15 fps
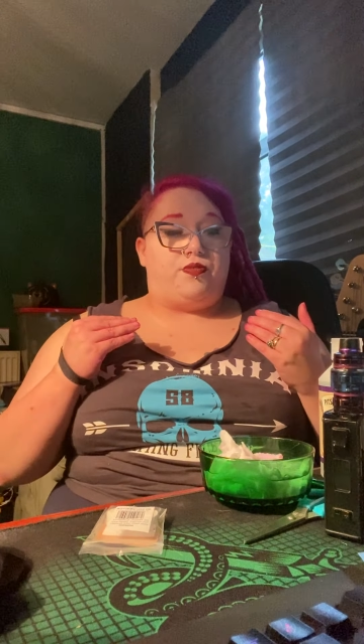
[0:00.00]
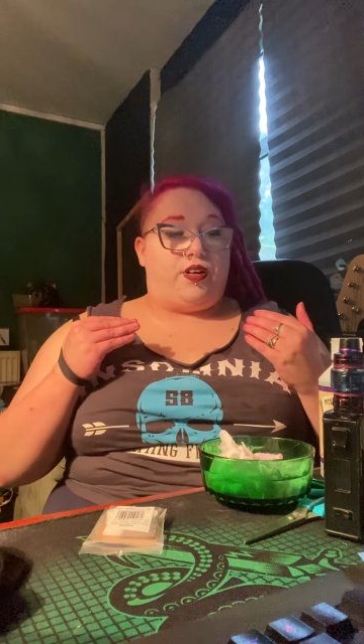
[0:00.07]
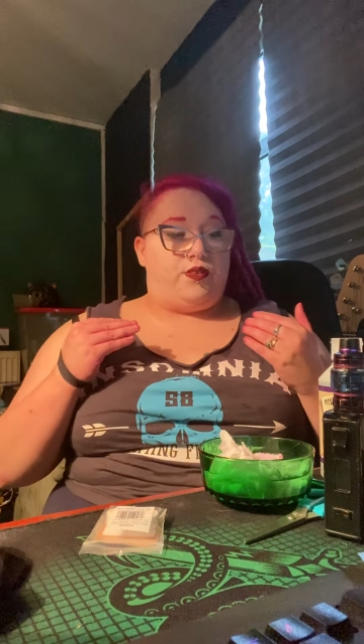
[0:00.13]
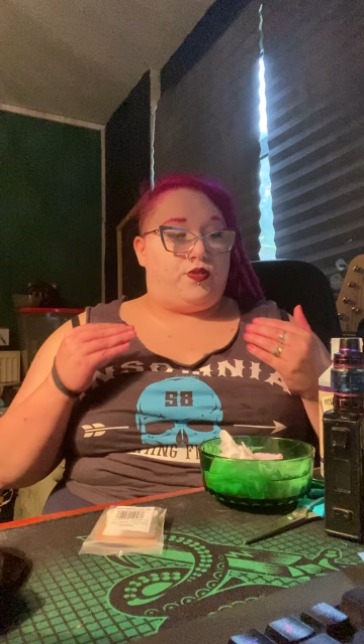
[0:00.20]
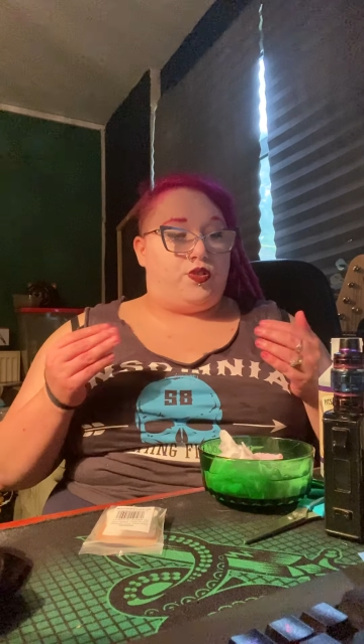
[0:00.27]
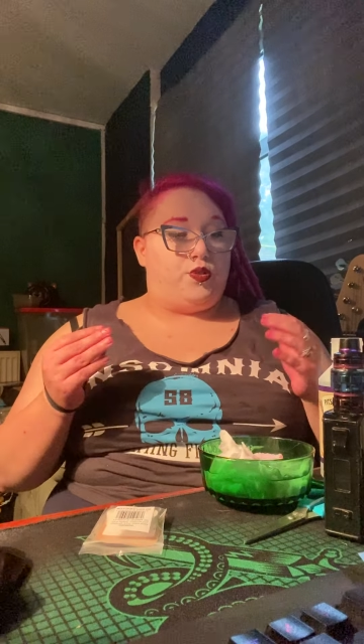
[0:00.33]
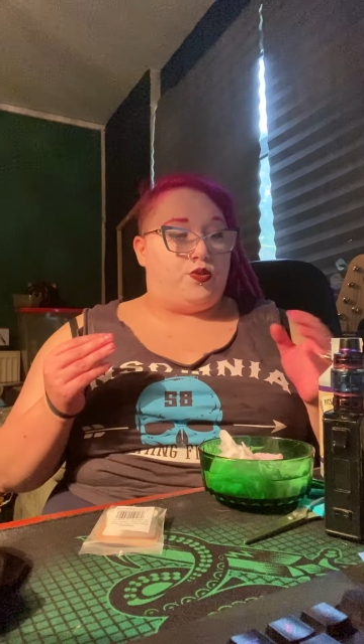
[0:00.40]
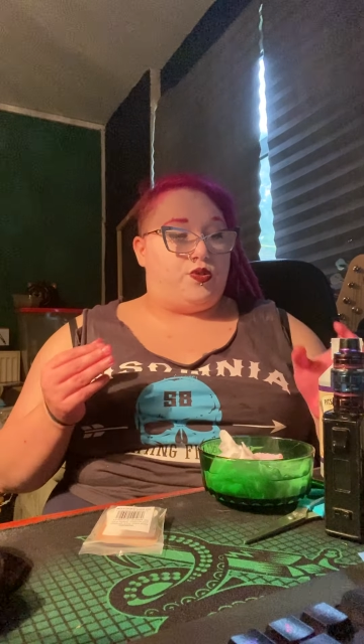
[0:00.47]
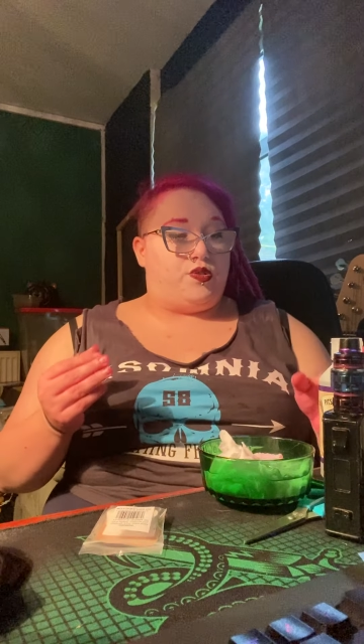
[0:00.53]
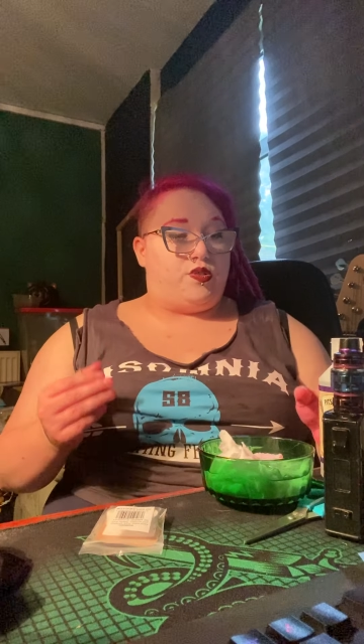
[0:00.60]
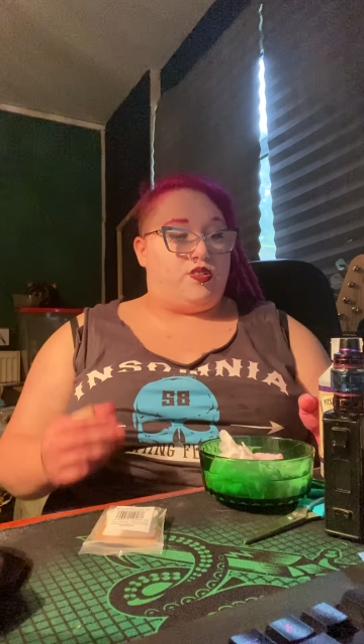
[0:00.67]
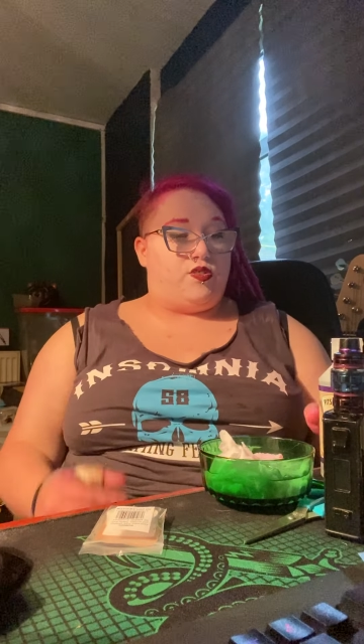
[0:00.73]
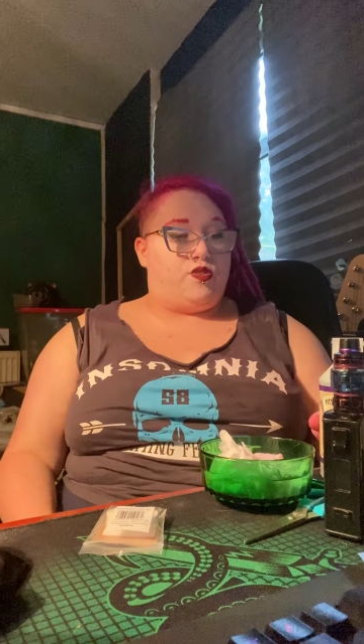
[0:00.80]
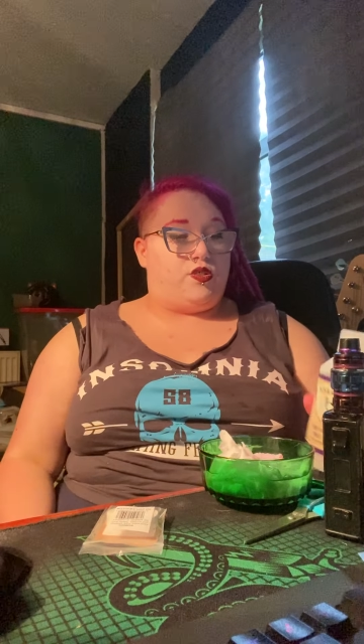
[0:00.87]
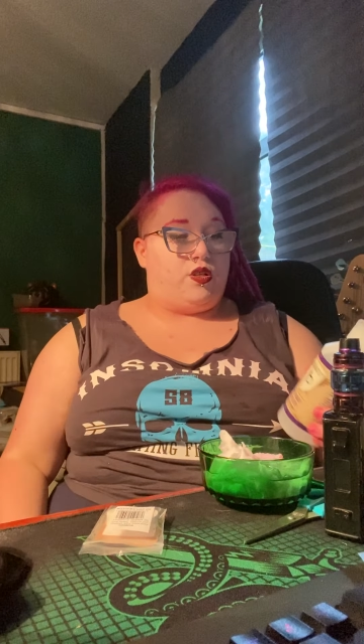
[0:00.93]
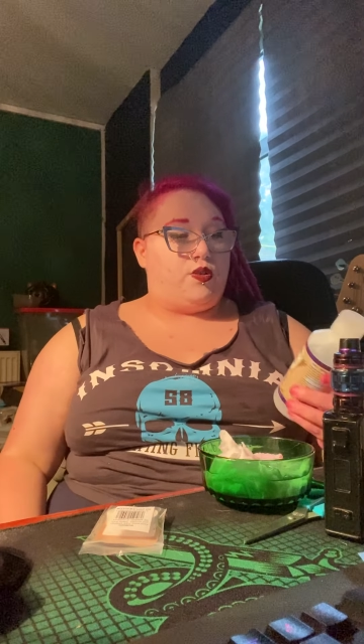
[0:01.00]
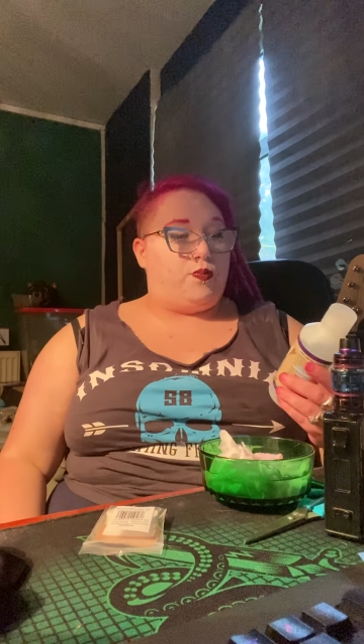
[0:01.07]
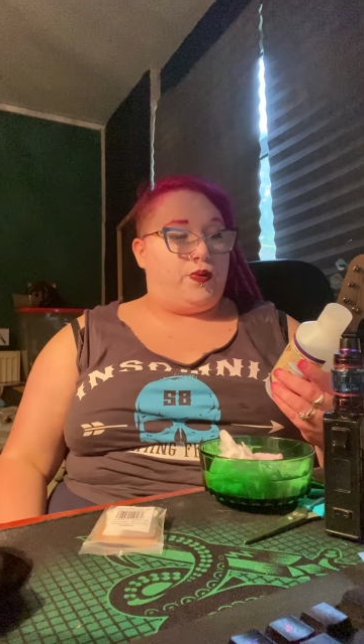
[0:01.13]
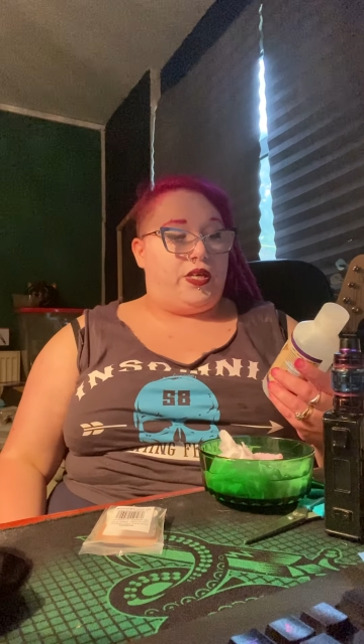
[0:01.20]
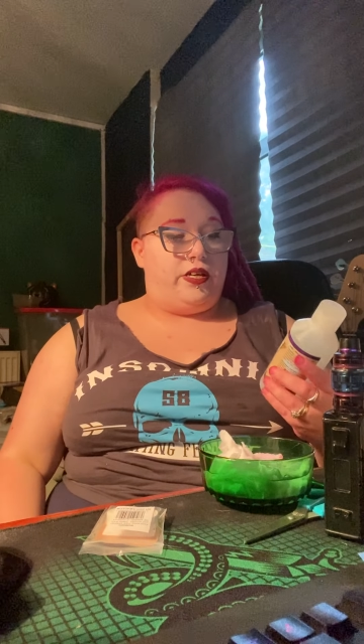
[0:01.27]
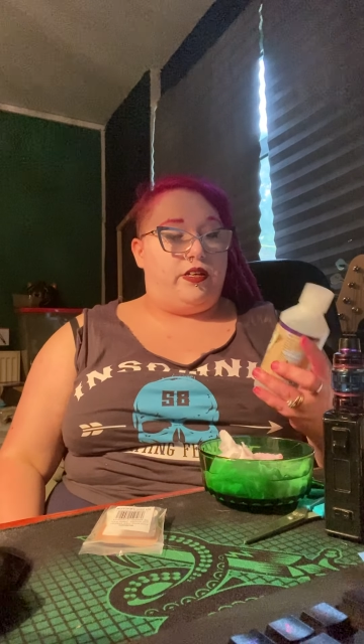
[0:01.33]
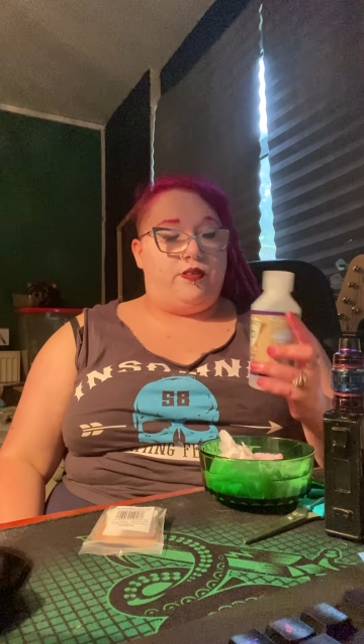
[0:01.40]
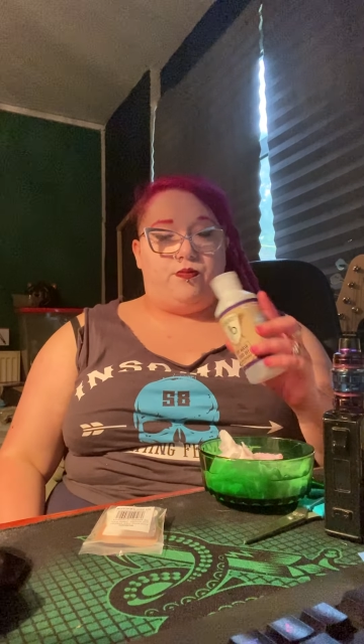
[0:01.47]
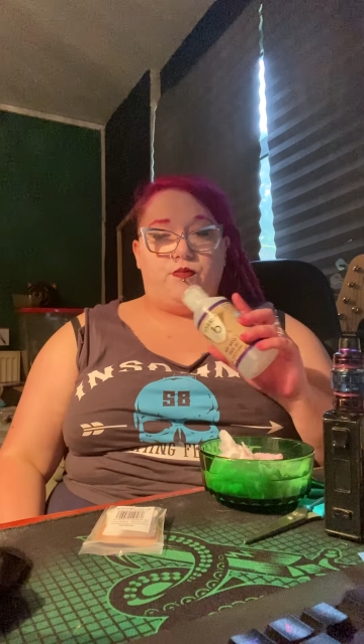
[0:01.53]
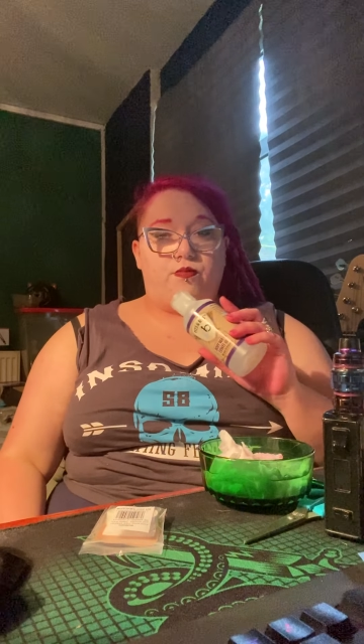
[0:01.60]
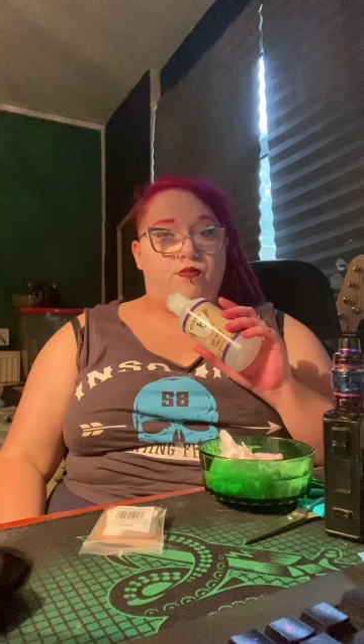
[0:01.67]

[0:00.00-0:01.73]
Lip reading: outdoors, this is going to be